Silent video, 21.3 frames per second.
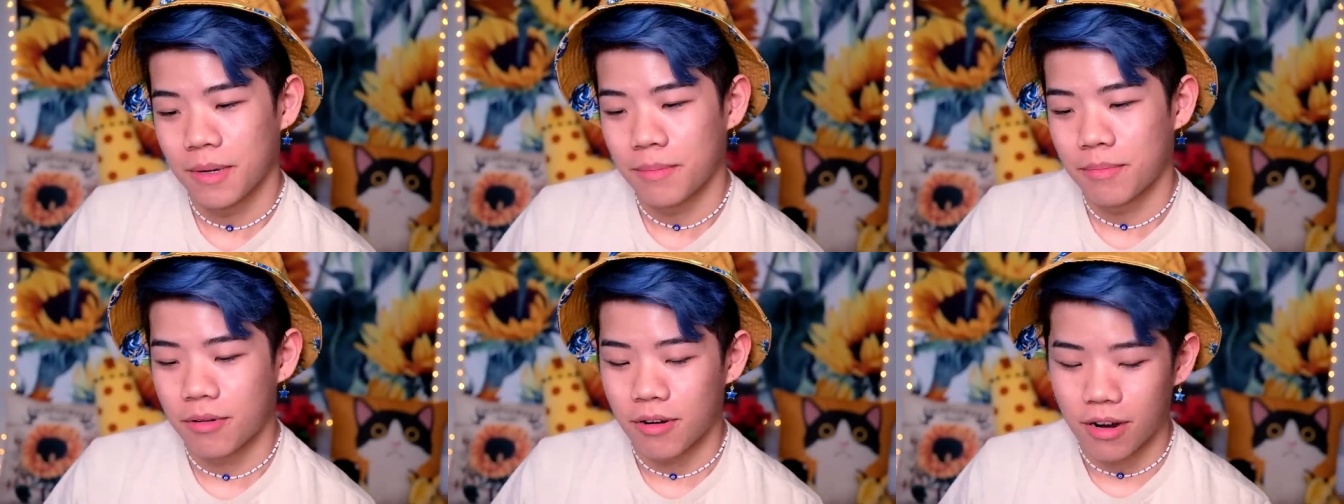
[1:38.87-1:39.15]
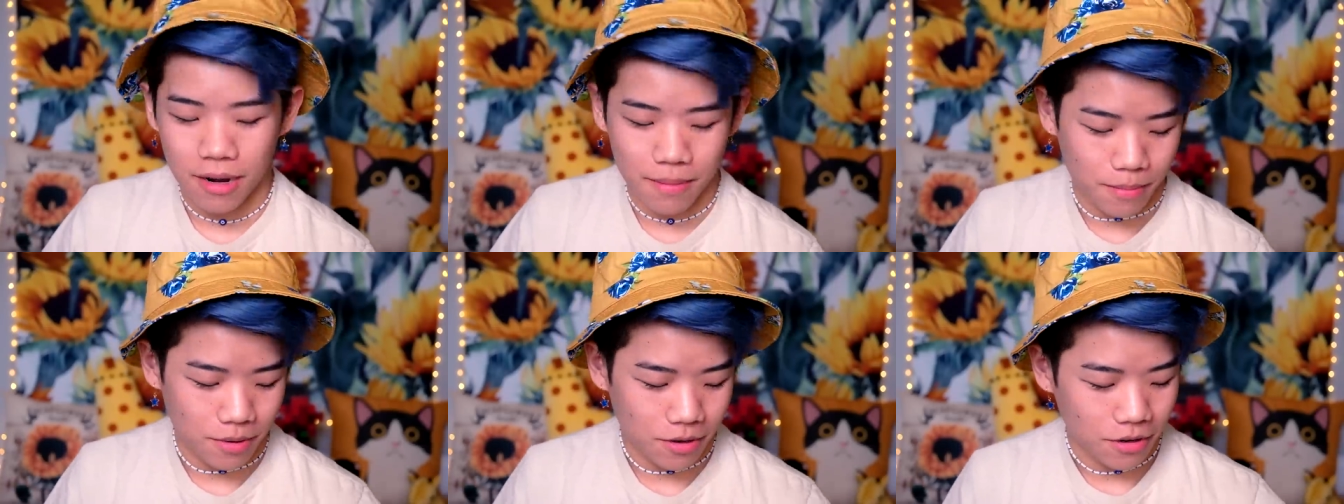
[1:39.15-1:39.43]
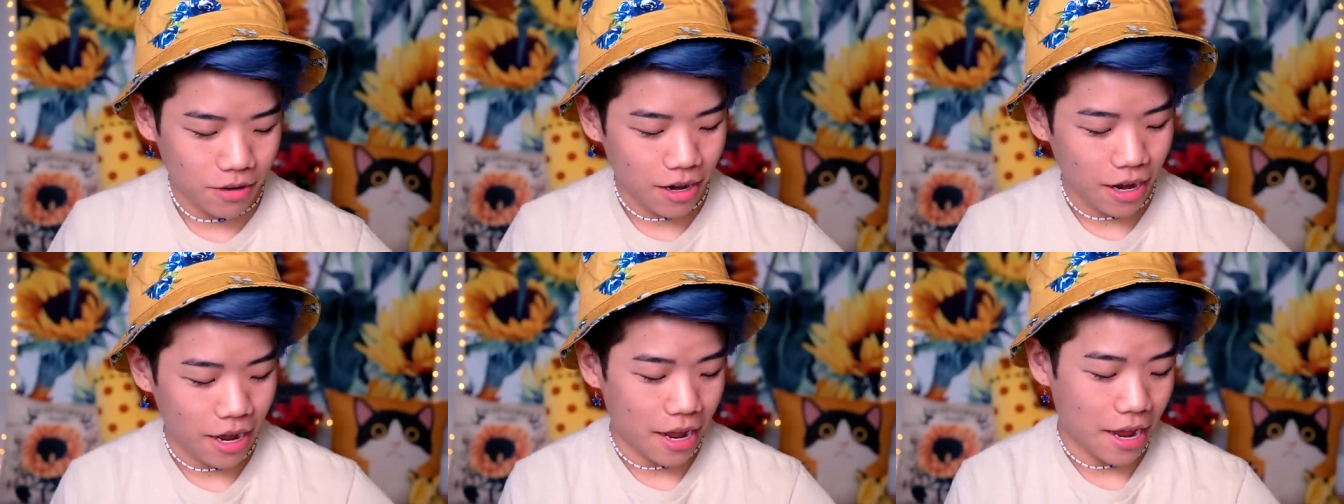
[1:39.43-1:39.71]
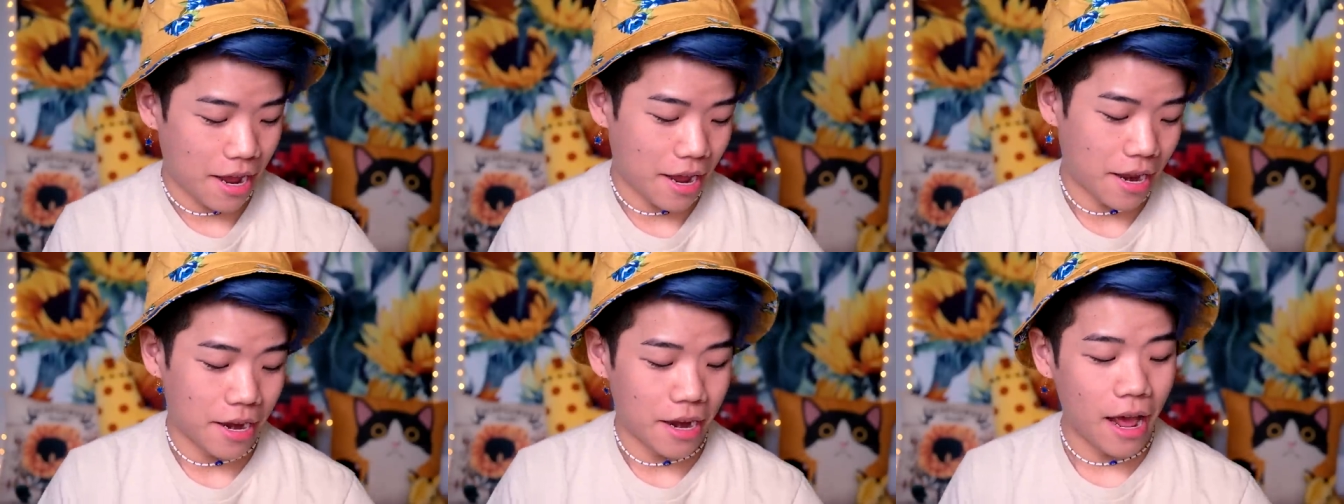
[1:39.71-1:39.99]
about primer
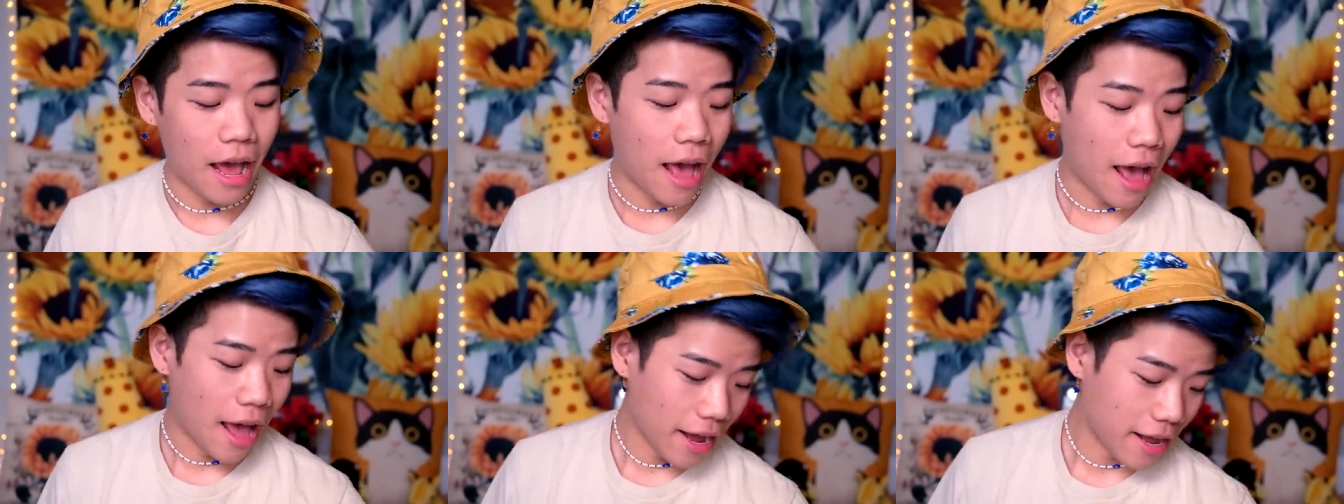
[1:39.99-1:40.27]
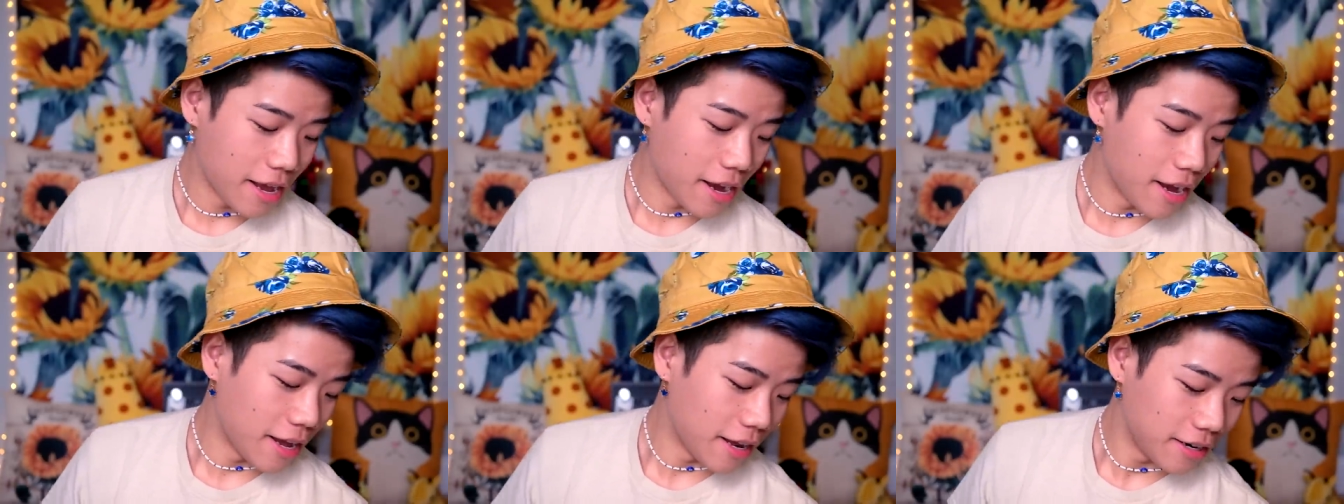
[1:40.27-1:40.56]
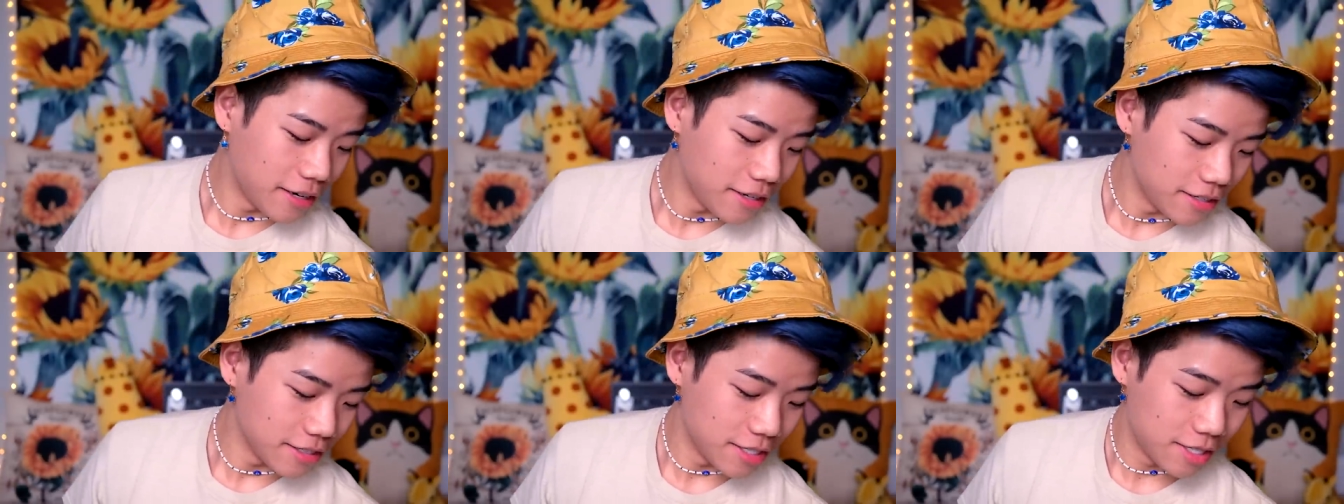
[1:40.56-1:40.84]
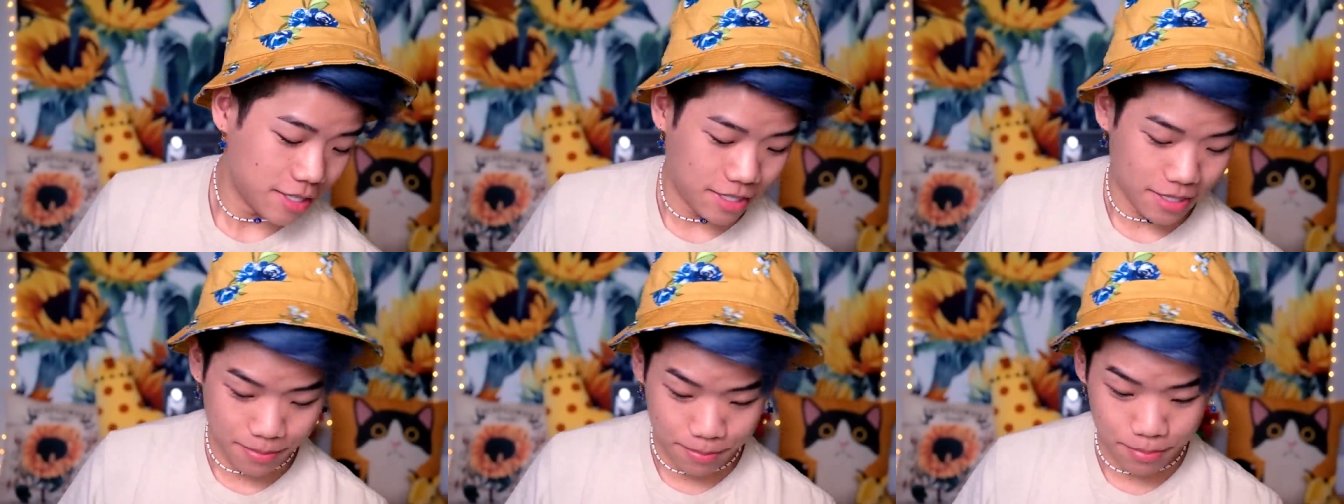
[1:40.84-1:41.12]
and I got
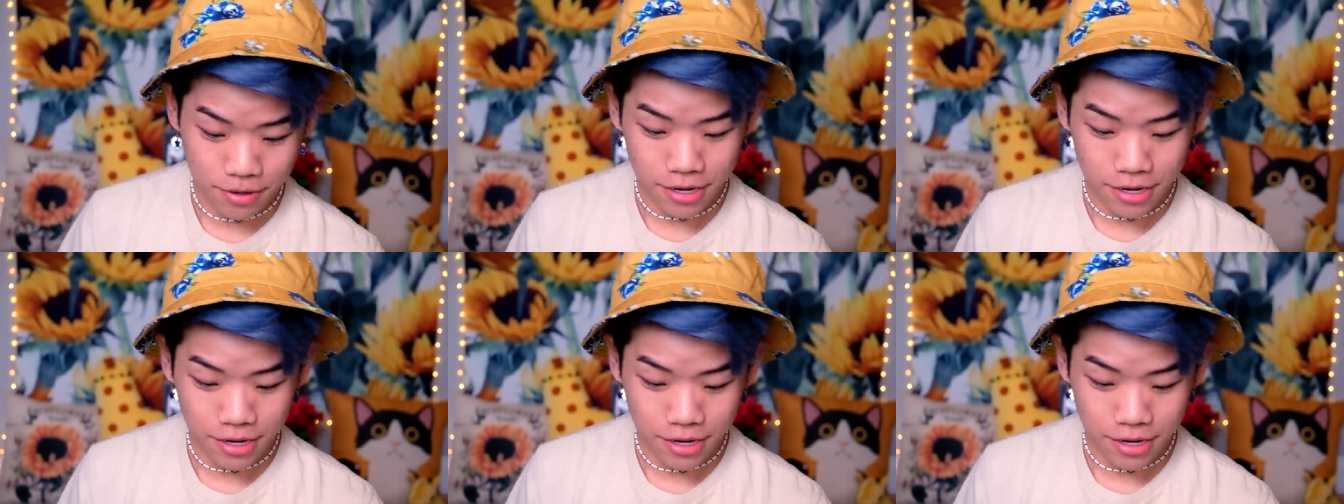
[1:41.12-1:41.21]
some